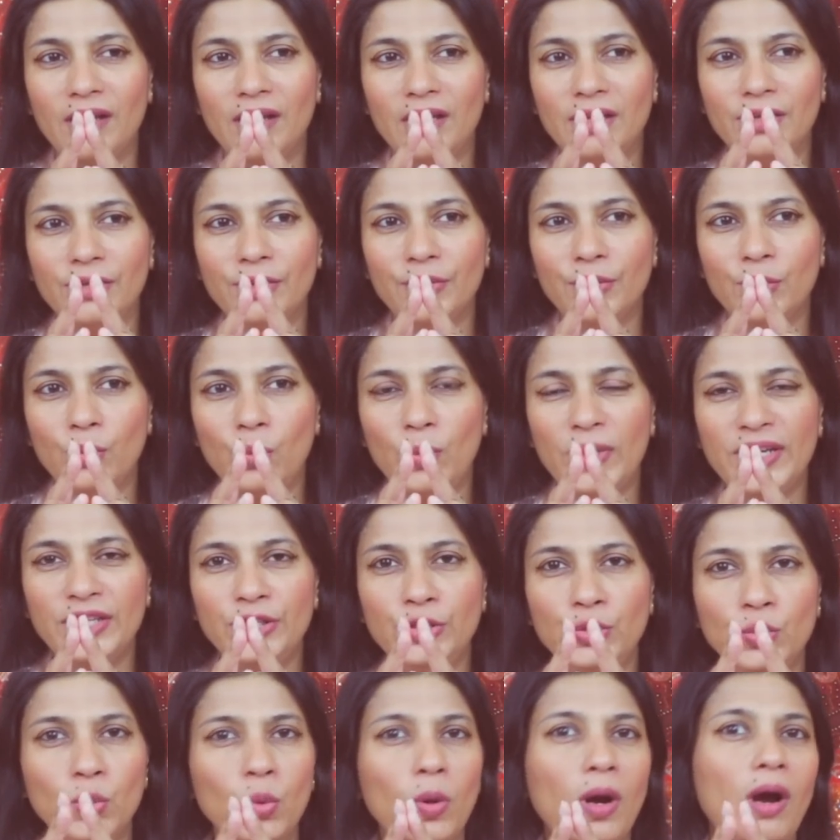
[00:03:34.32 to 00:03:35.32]
you know,
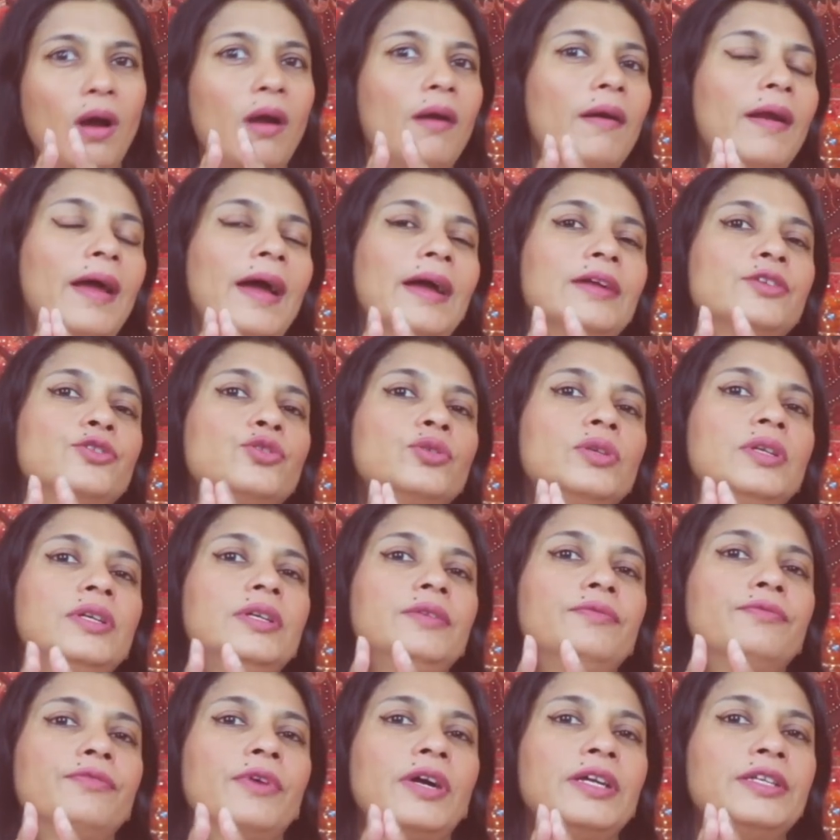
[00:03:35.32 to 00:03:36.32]
when you are
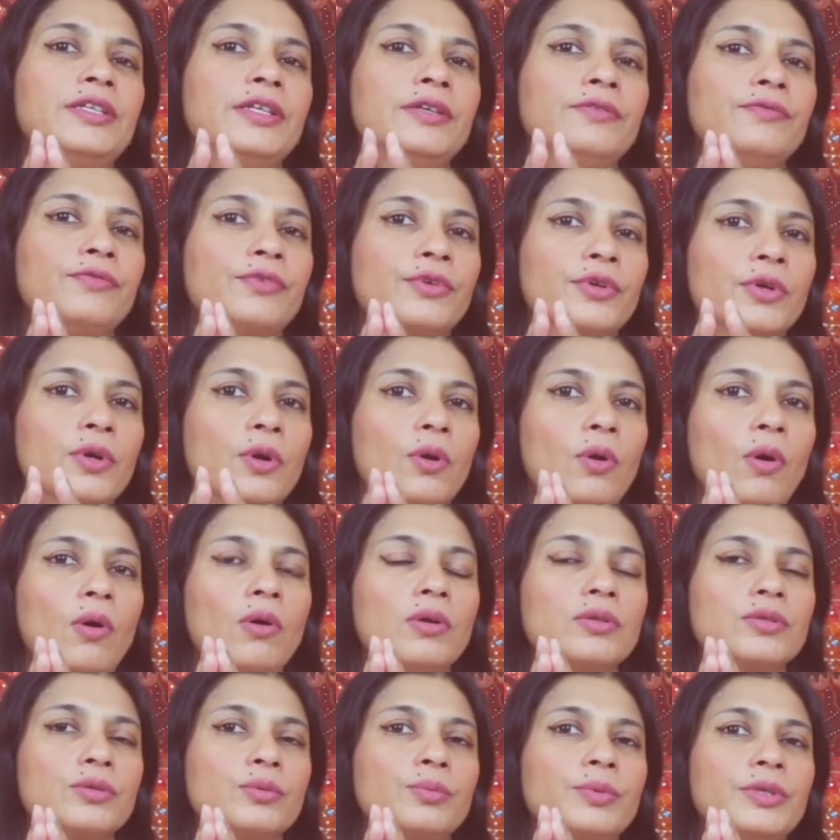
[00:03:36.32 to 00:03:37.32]
actually fighting for a
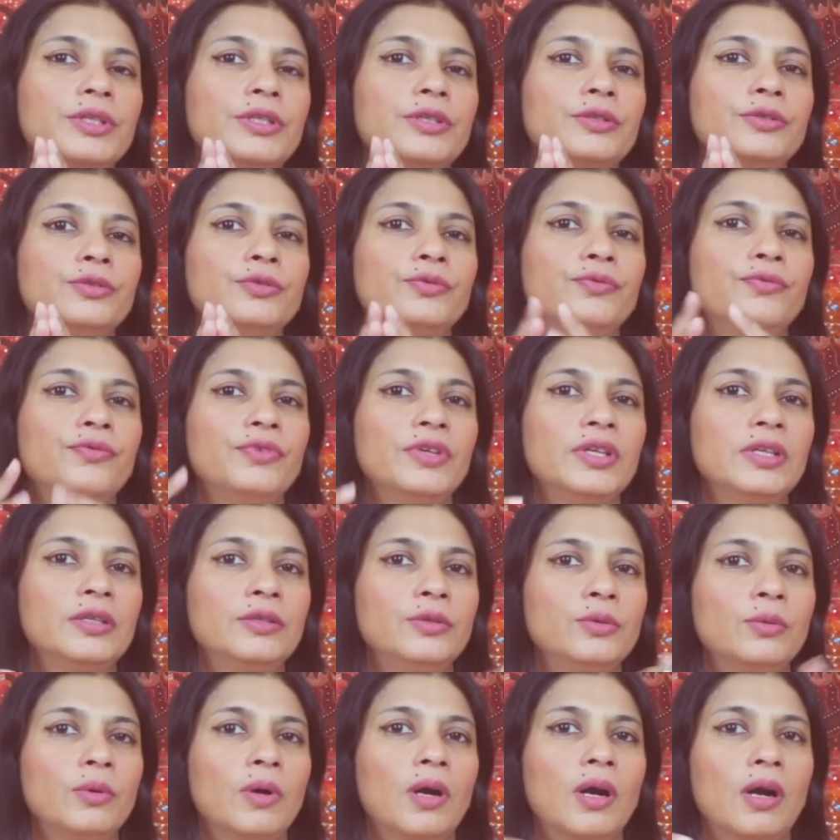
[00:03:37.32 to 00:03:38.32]
cause over here, you feel
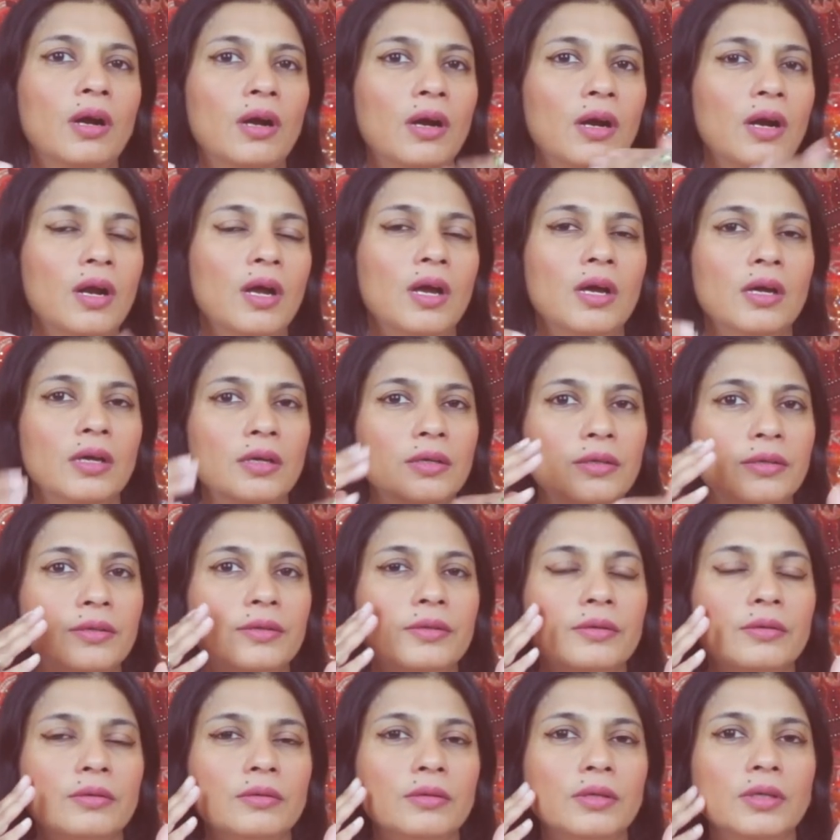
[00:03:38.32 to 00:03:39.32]
you are, you
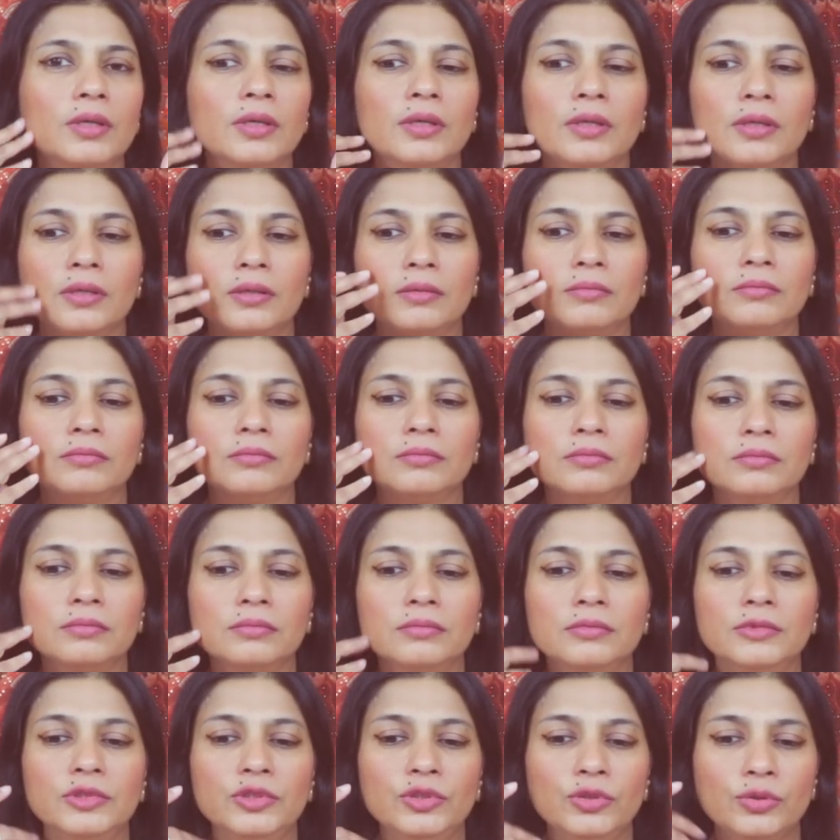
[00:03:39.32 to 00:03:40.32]
know,
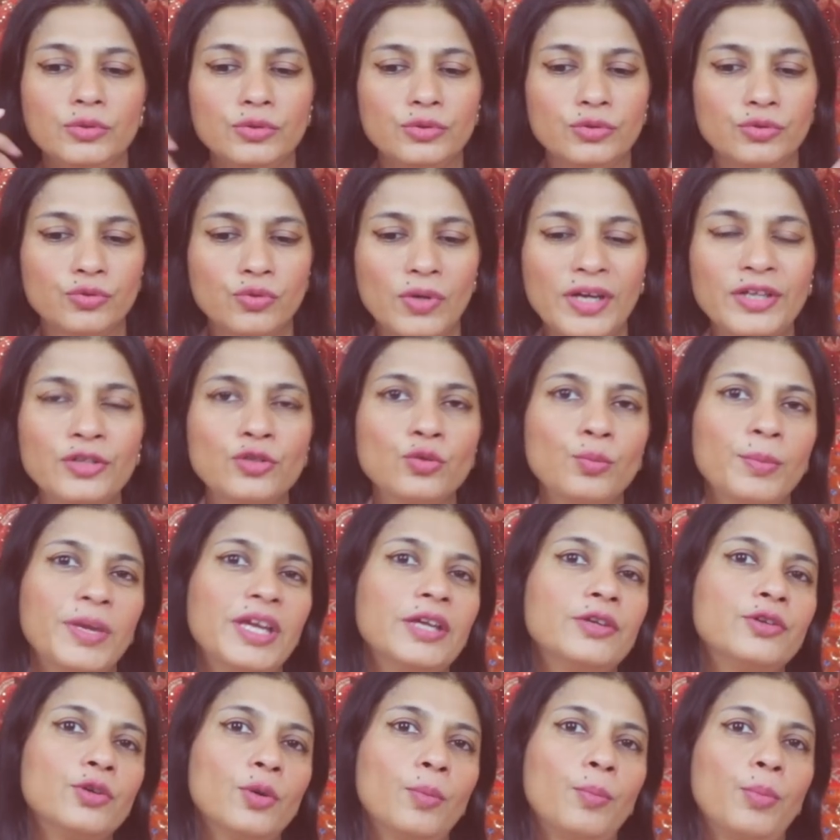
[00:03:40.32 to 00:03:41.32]
you're trying to
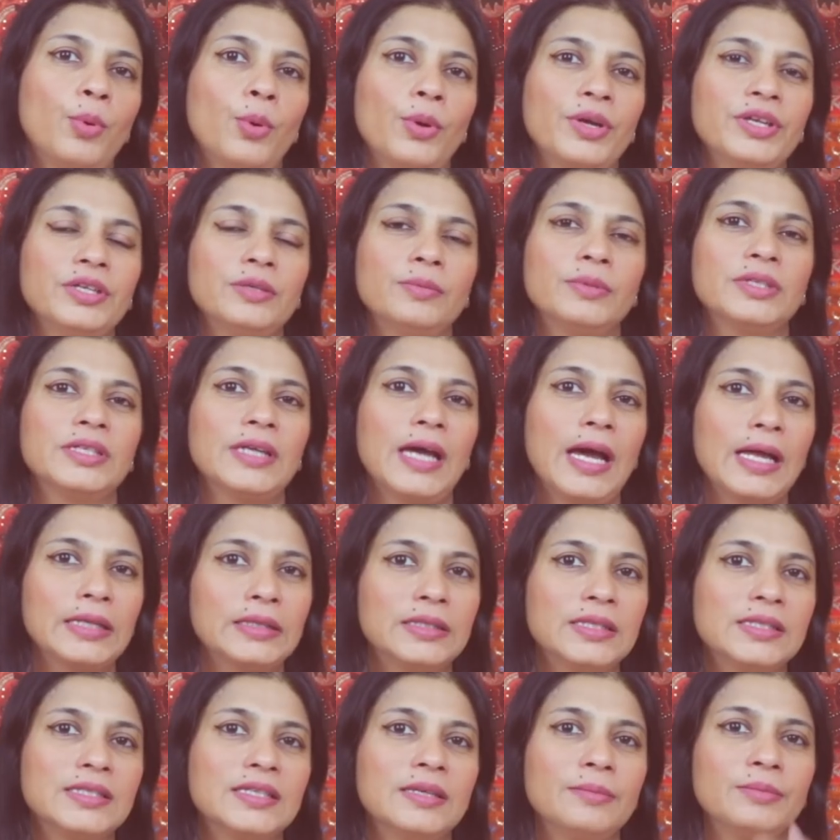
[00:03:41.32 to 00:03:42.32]
make your point, but
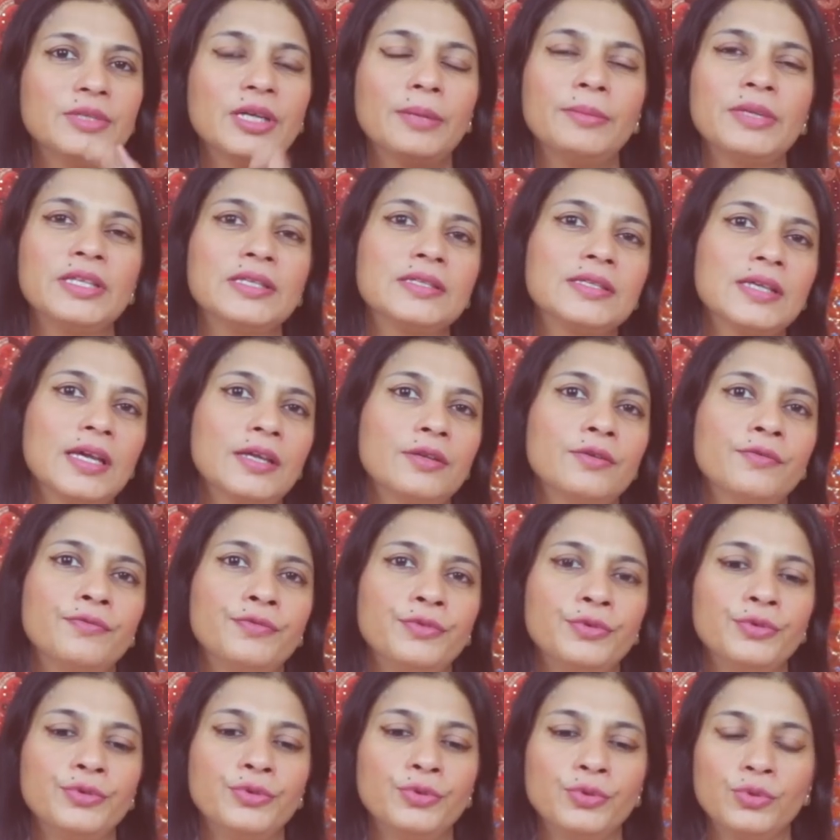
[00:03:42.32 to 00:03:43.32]
at the same time inside
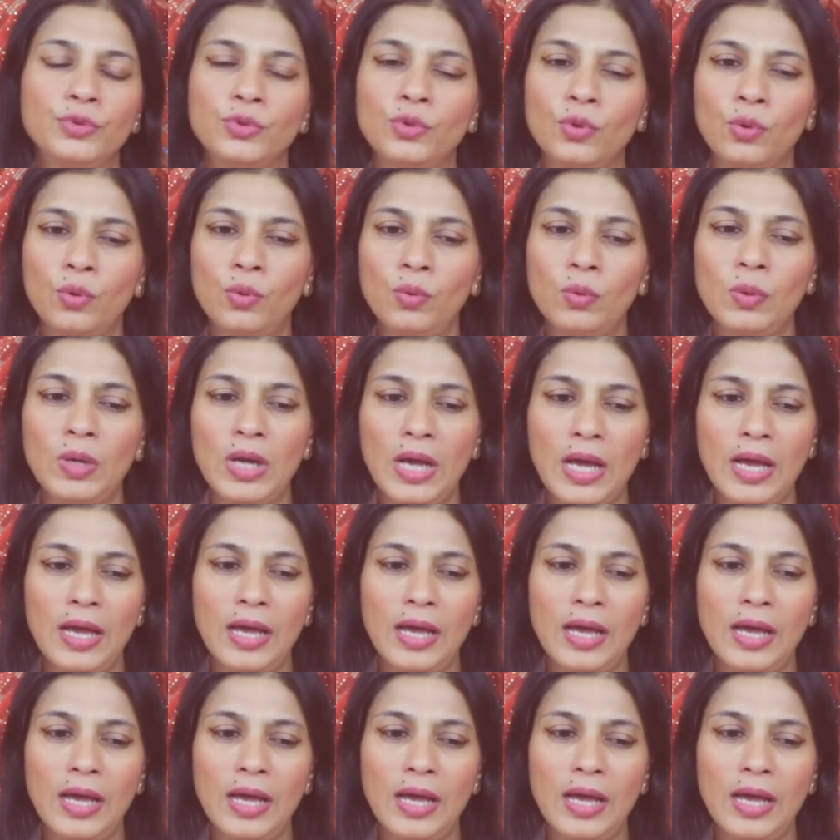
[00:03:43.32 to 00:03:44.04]
of you, you know